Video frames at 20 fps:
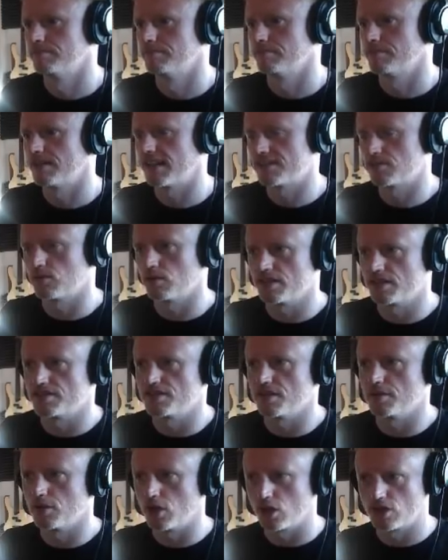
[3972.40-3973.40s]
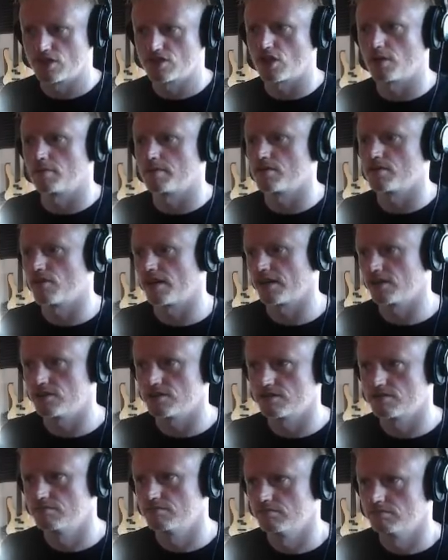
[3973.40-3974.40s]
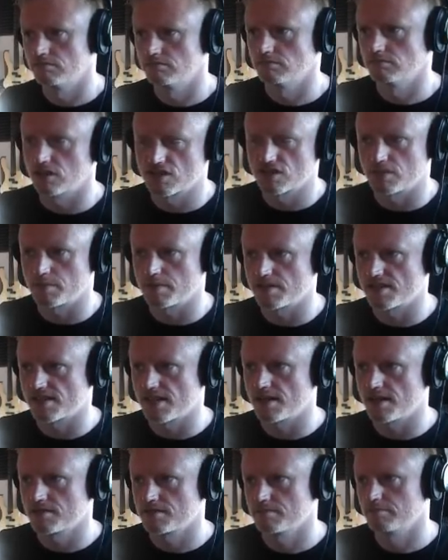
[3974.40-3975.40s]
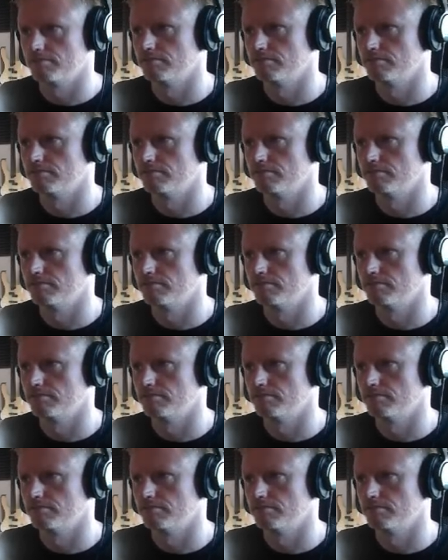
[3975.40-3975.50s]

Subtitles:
That's what it's doing on top of the record, on top of the sound.